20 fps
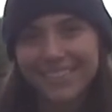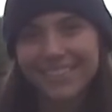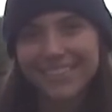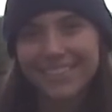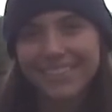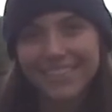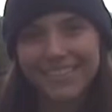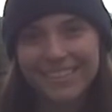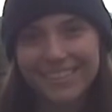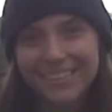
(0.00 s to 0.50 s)

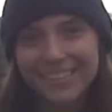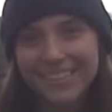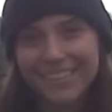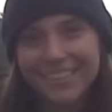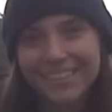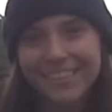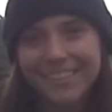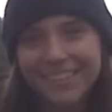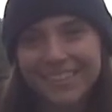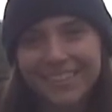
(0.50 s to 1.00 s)

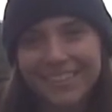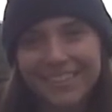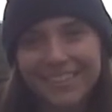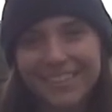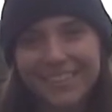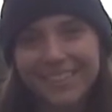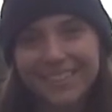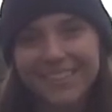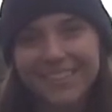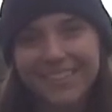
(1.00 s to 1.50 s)

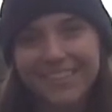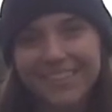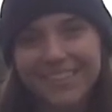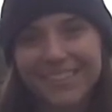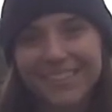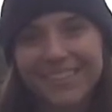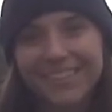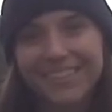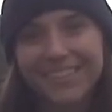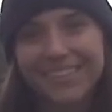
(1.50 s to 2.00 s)

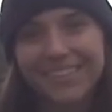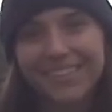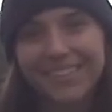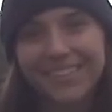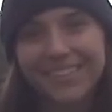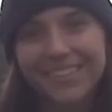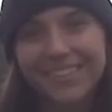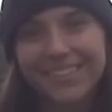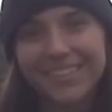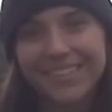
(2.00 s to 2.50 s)

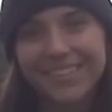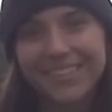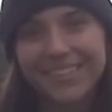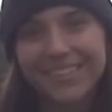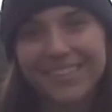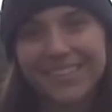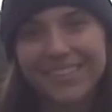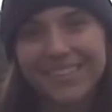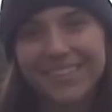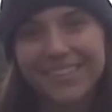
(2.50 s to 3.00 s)

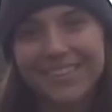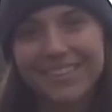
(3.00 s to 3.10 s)
(not speaking)